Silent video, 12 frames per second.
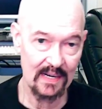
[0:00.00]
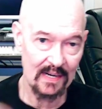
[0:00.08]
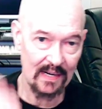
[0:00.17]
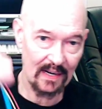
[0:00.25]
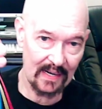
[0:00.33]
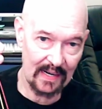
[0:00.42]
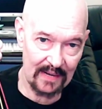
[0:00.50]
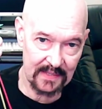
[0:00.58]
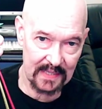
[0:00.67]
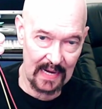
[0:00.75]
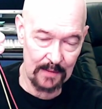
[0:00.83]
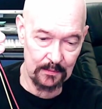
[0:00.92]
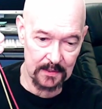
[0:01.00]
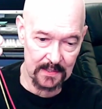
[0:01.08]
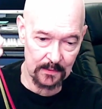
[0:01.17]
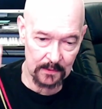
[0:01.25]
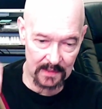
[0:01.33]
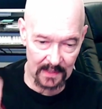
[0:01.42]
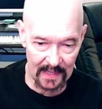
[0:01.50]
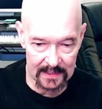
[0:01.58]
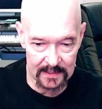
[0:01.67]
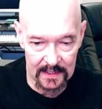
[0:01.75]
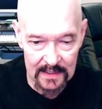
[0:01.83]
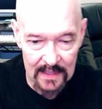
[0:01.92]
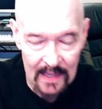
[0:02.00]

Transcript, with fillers: I have the cables that will connect it,